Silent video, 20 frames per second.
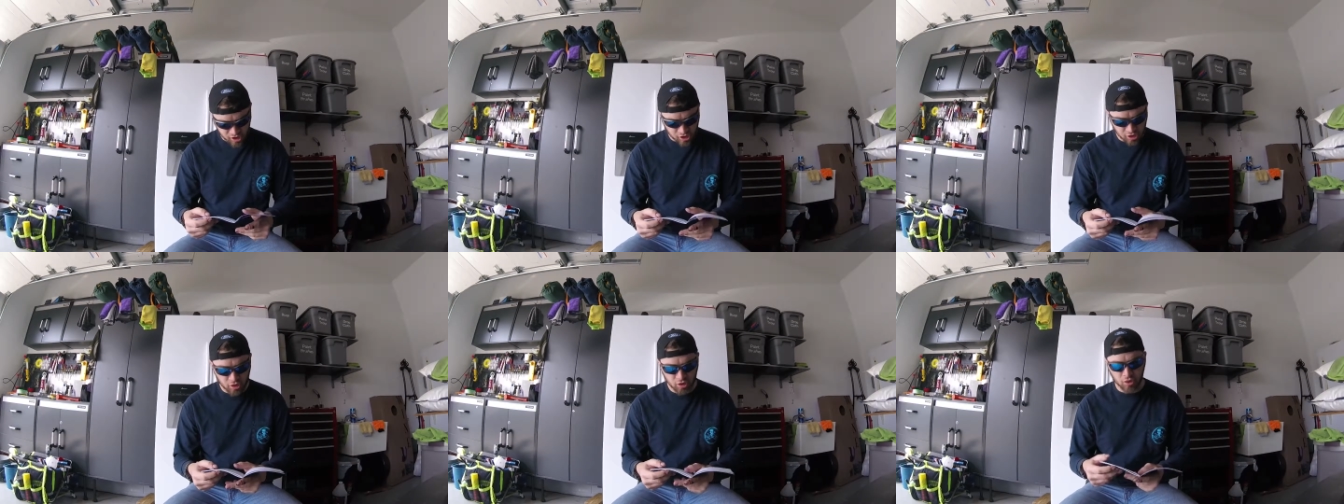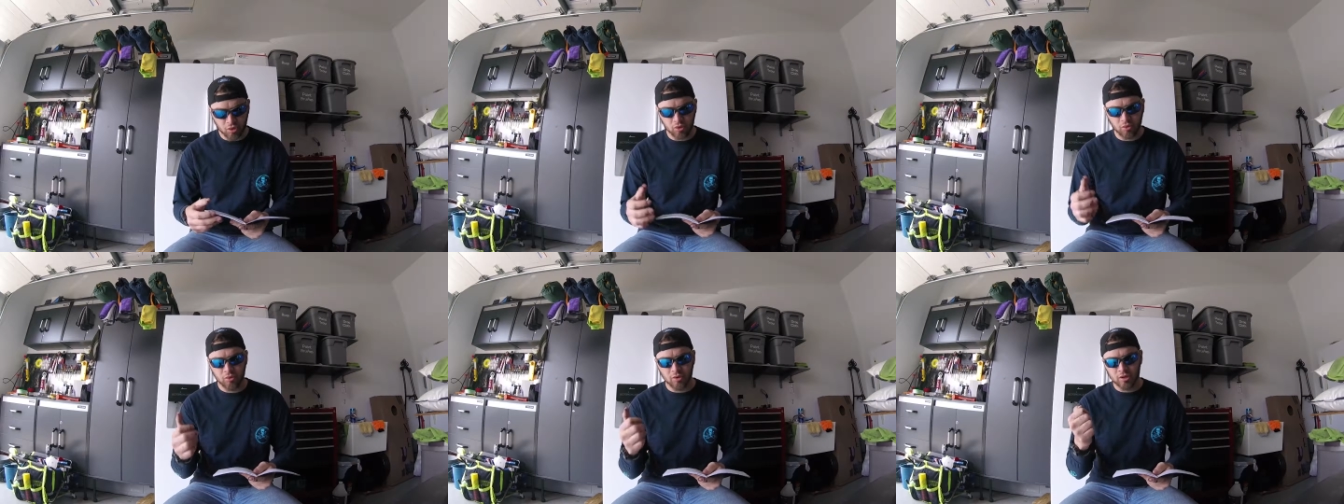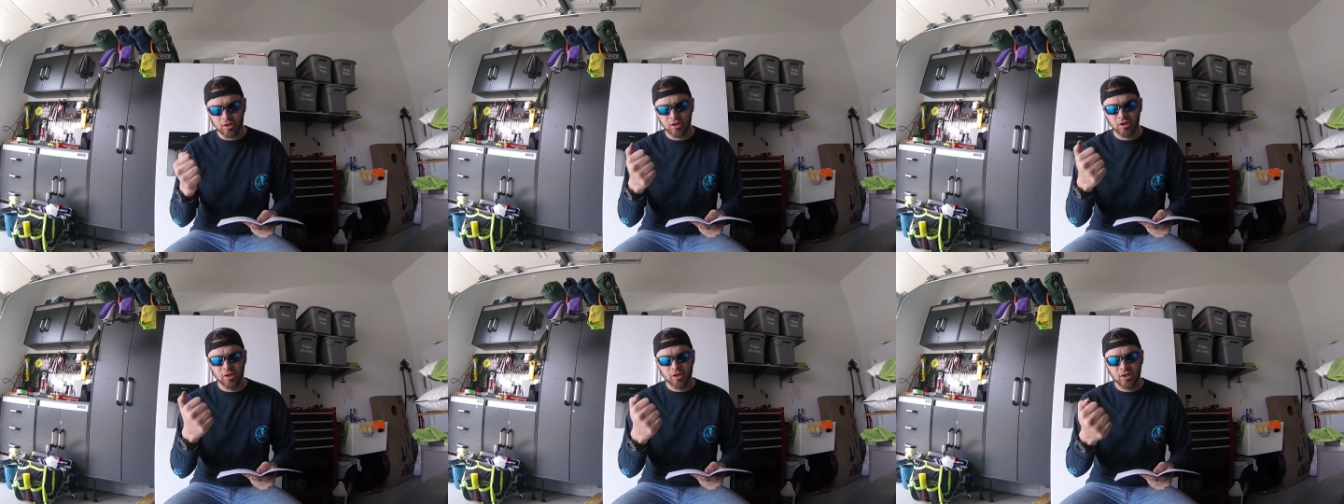a little
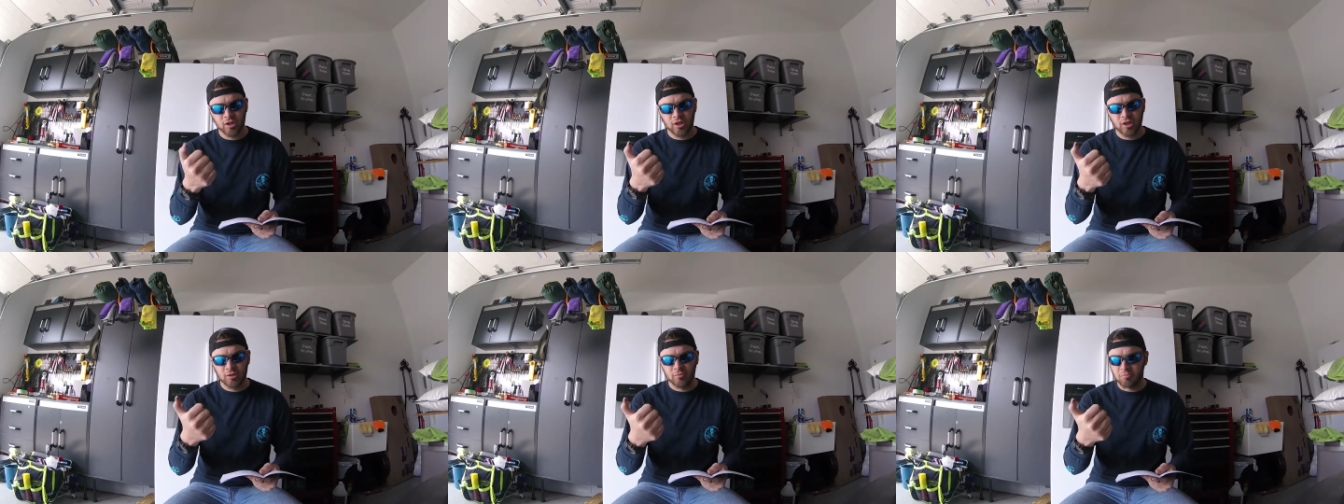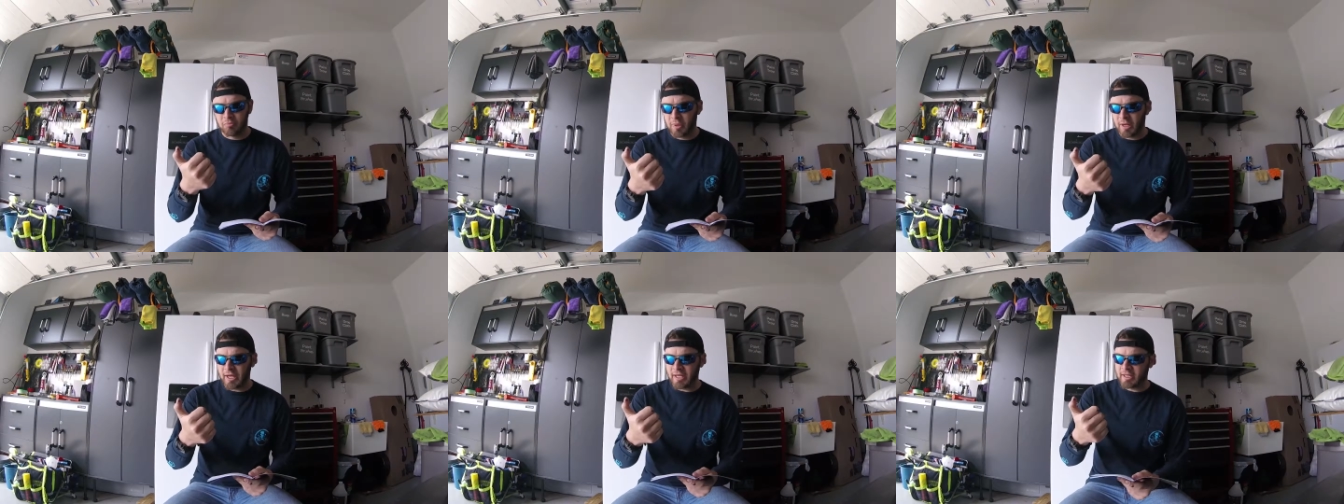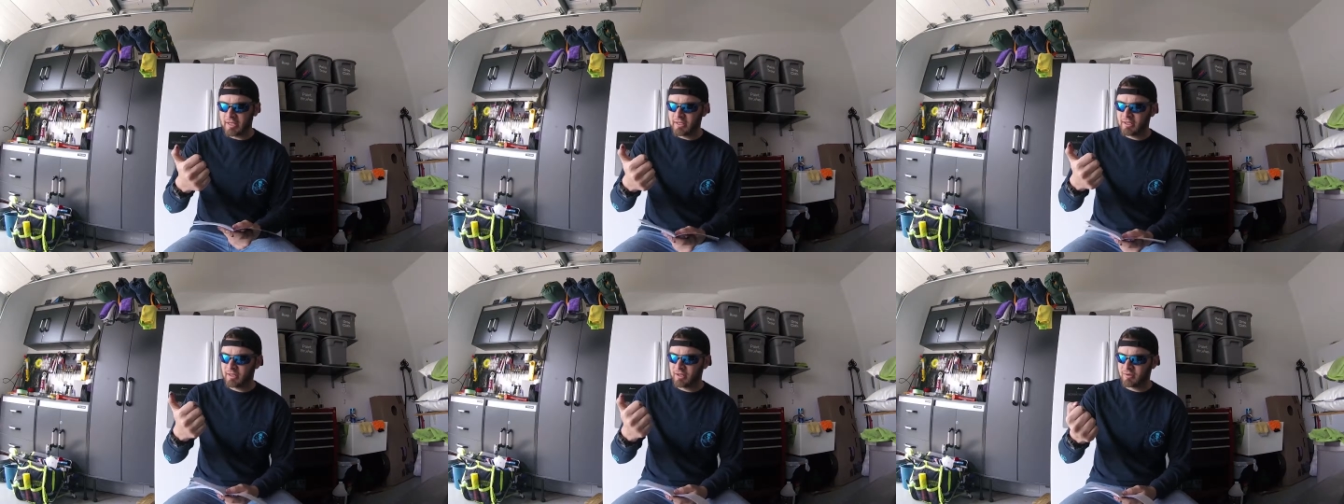
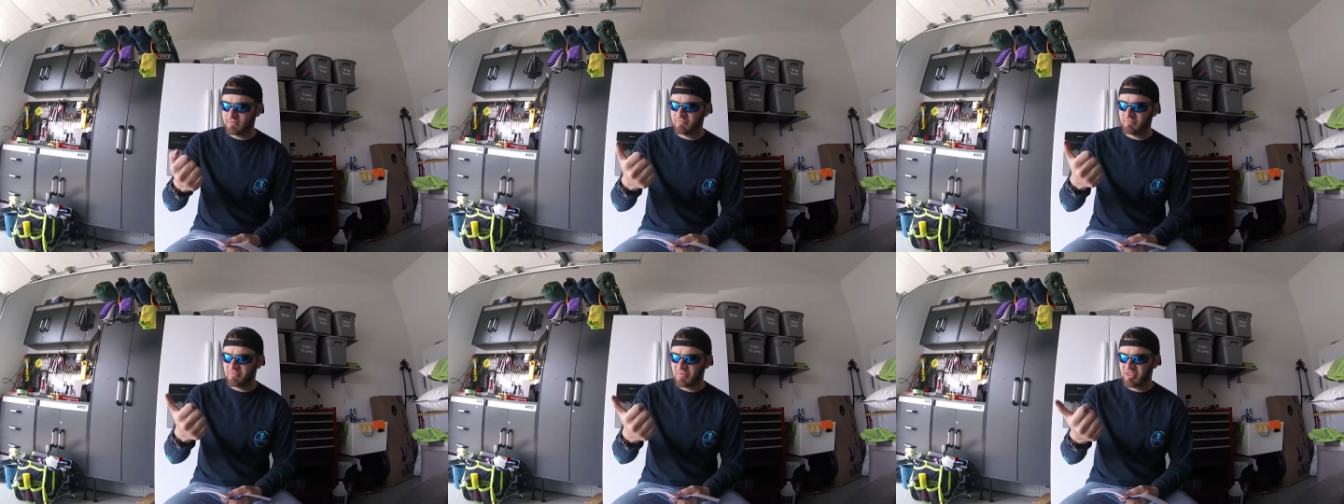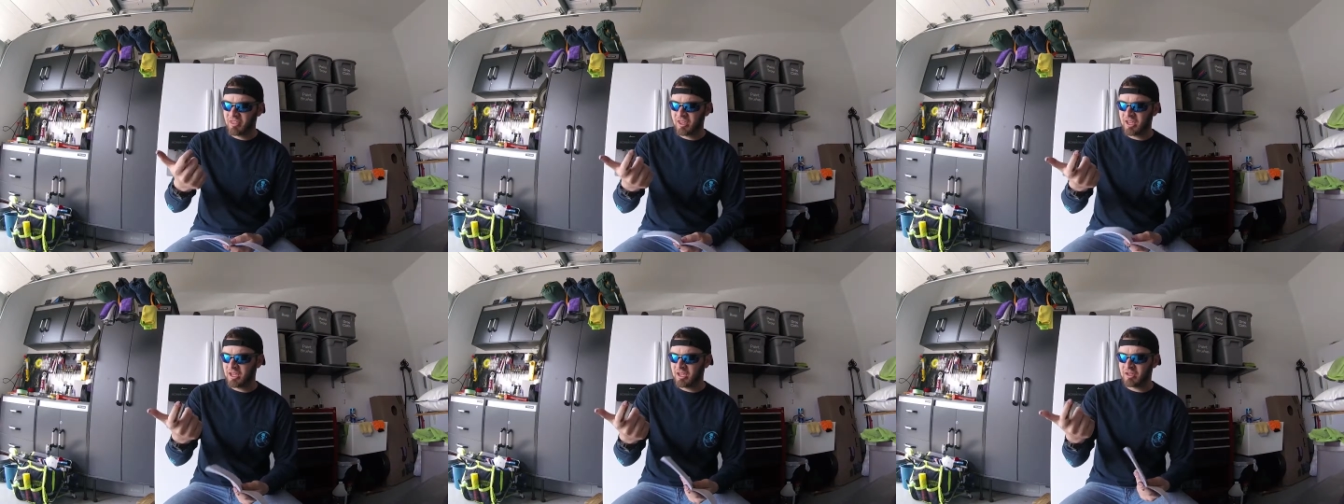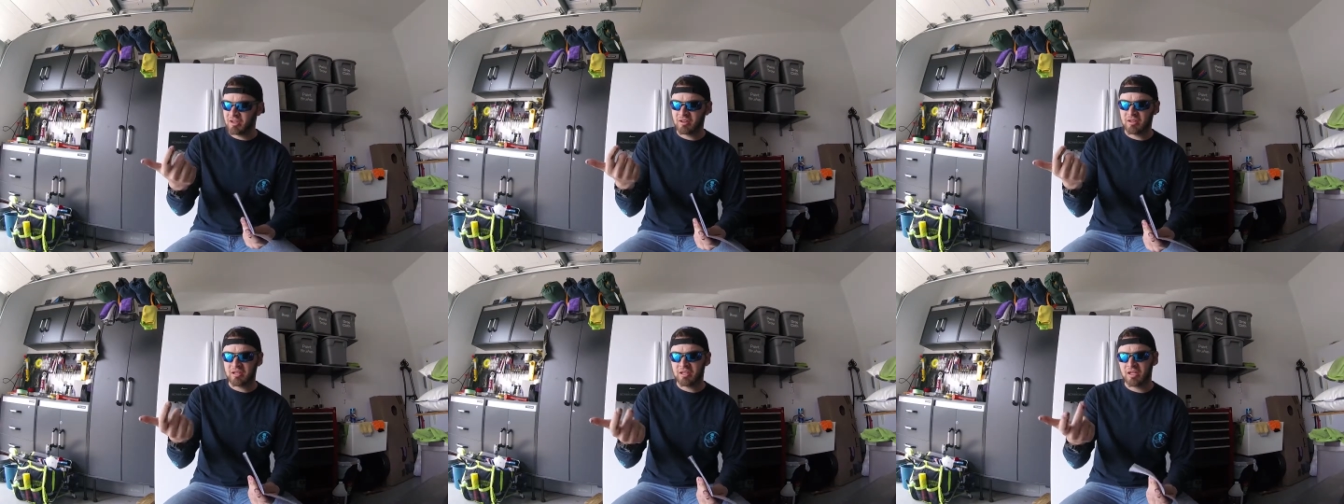button
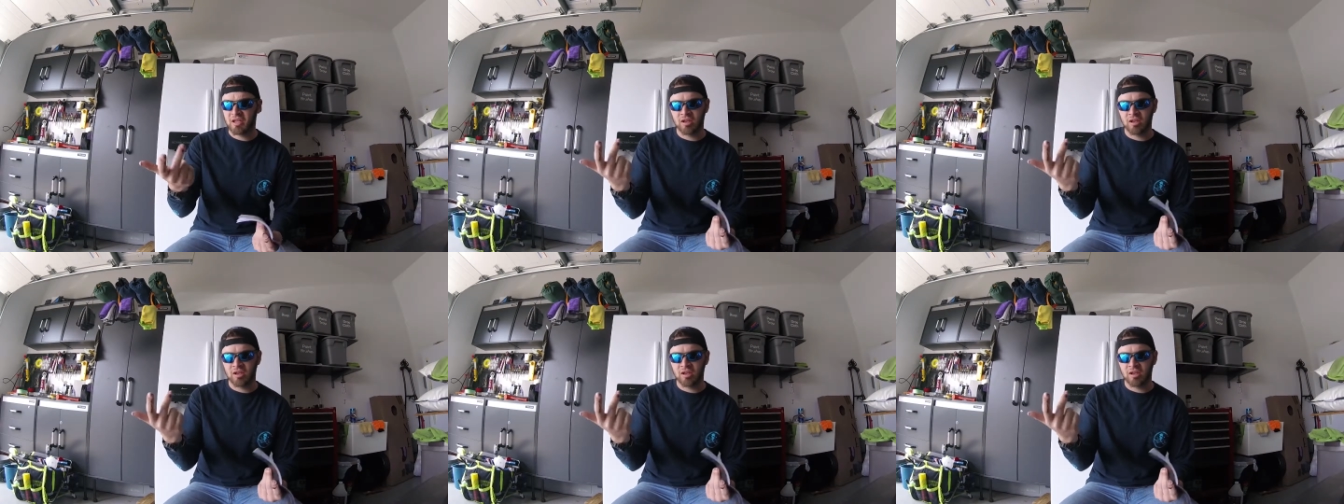thing,